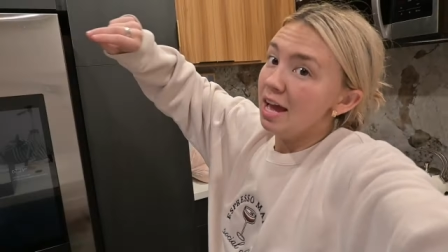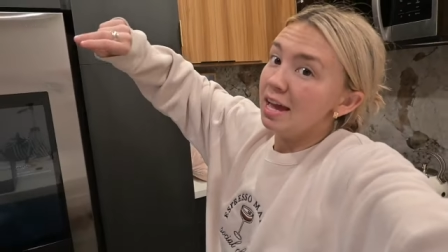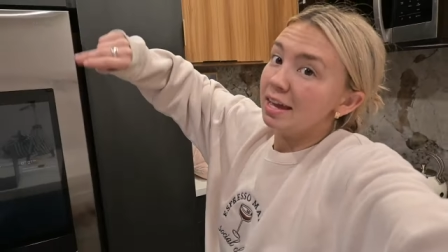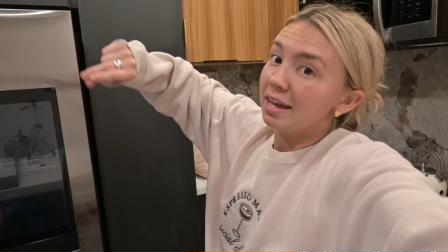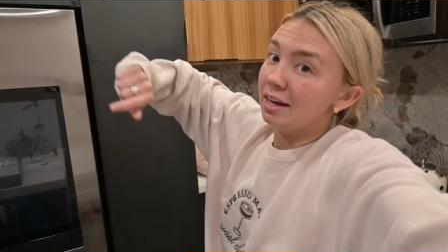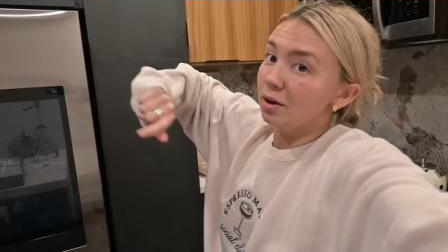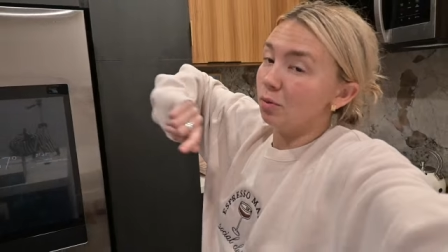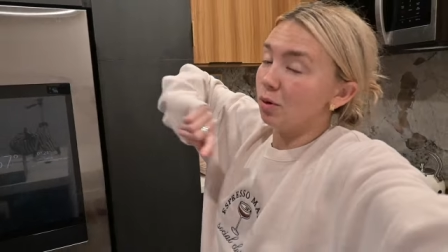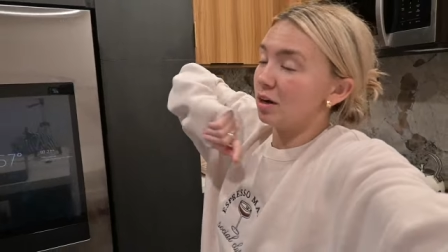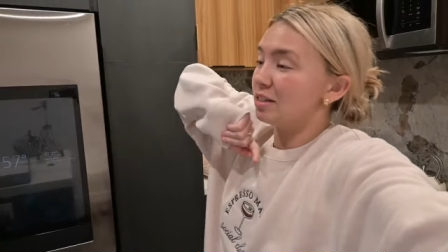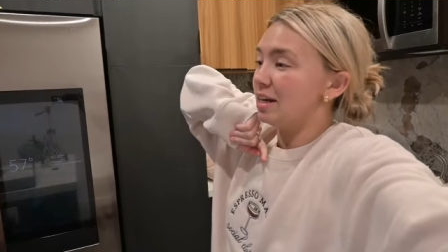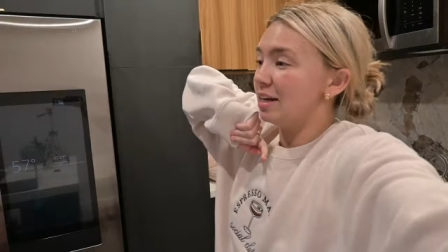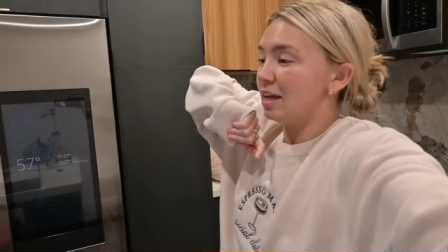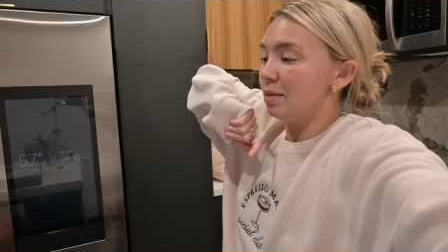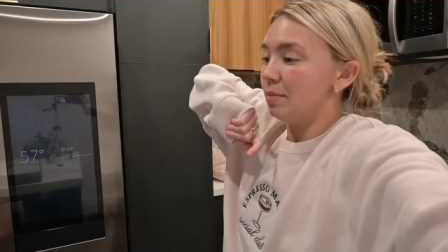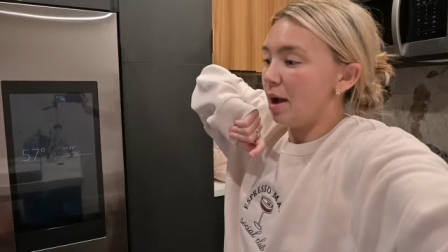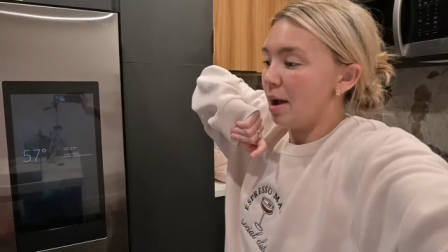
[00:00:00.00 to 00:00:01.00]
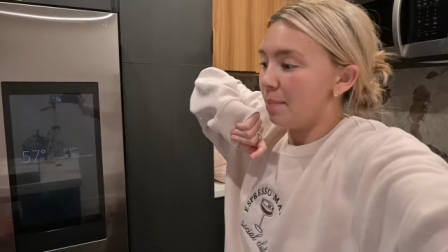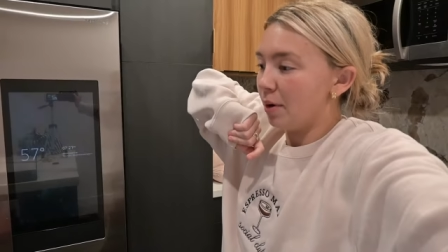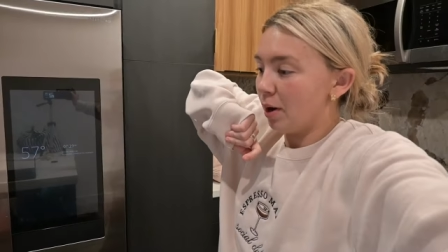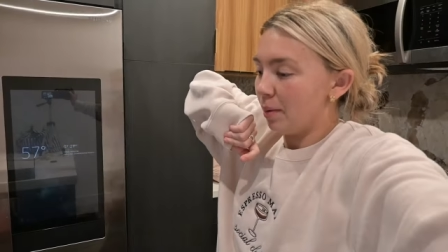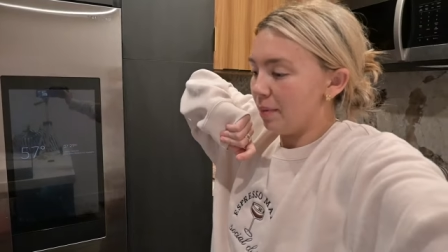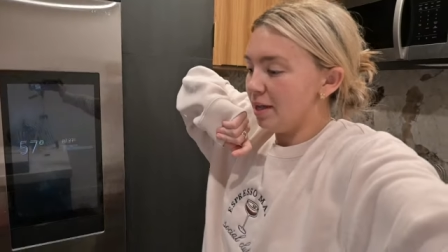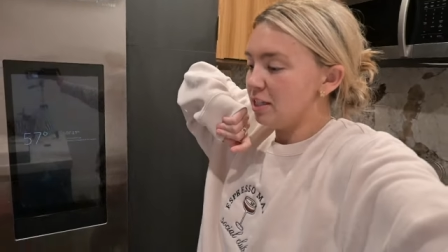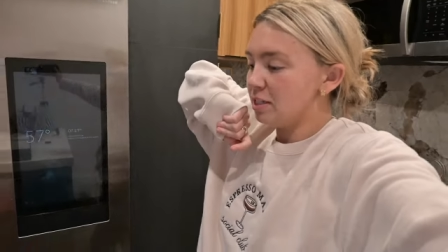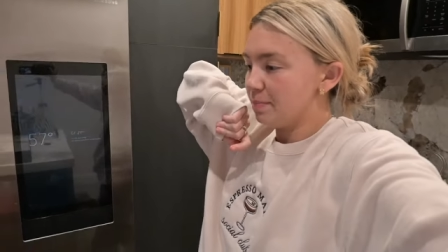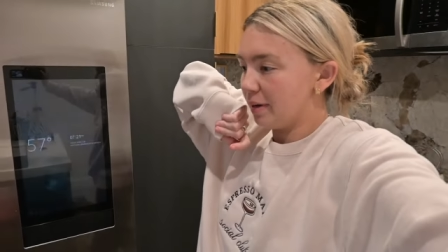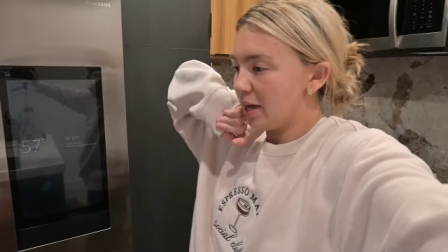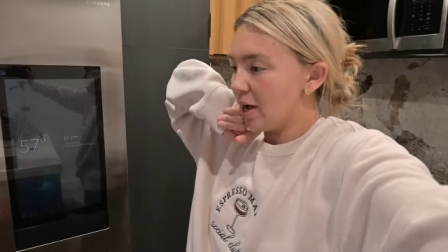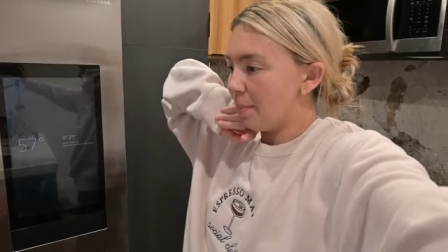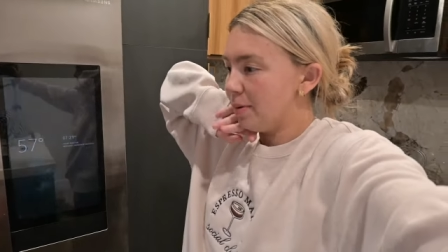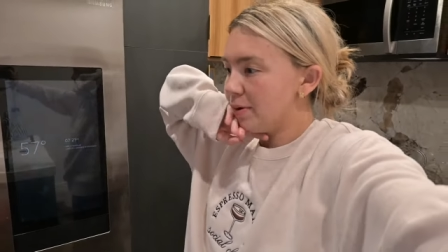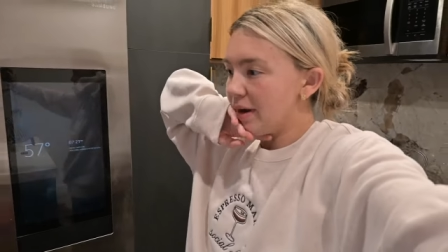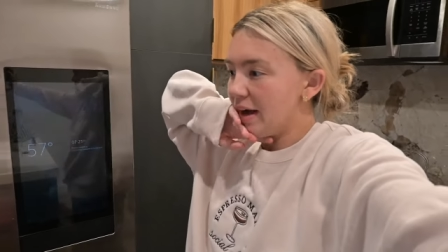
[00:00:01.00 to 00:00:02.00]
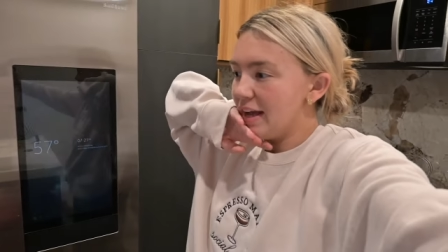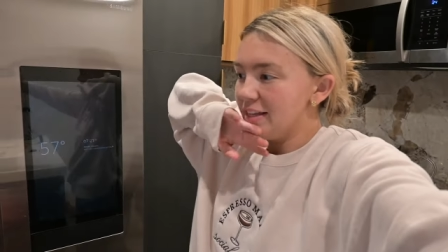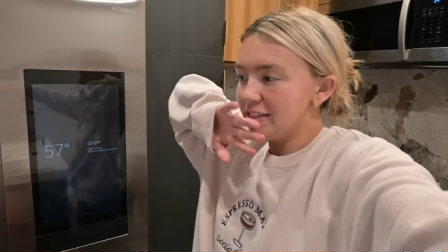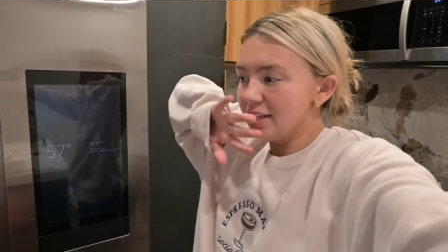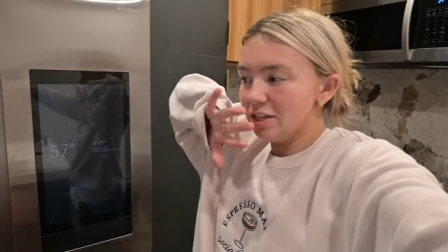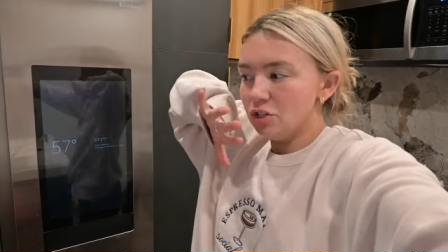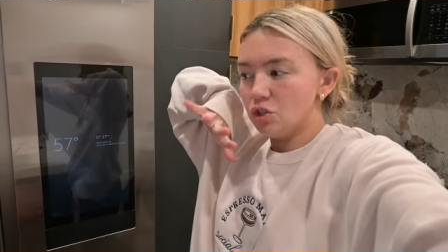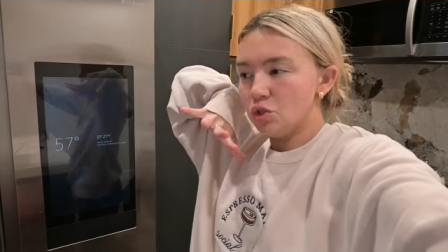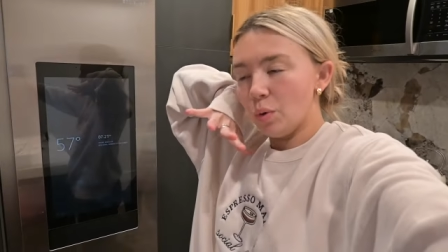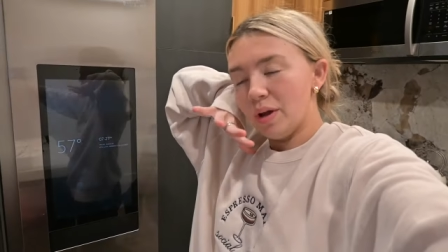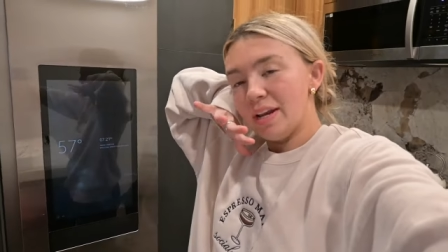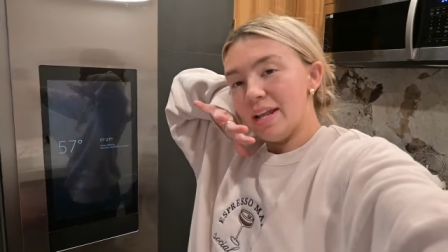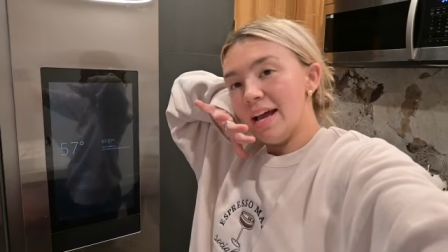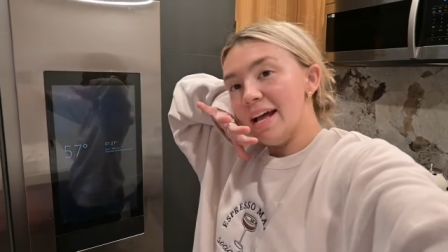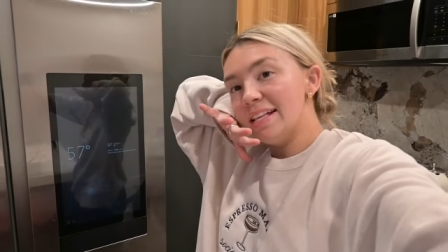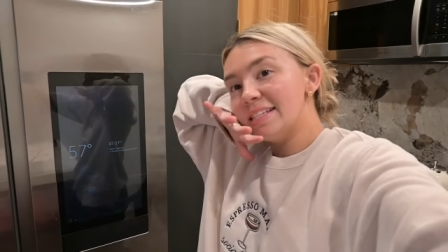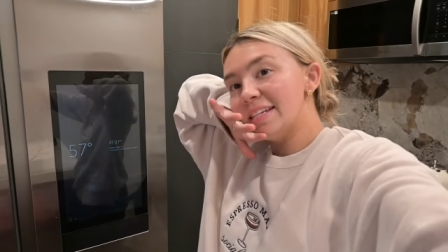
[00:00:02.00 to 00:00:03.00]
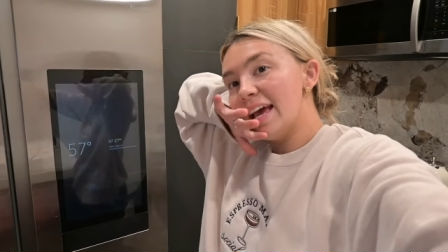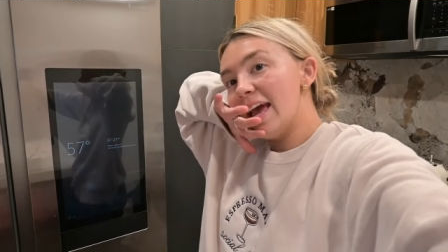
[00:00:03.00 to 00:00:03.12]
getting work done in my apartment, but I hope you guys enjoyed it.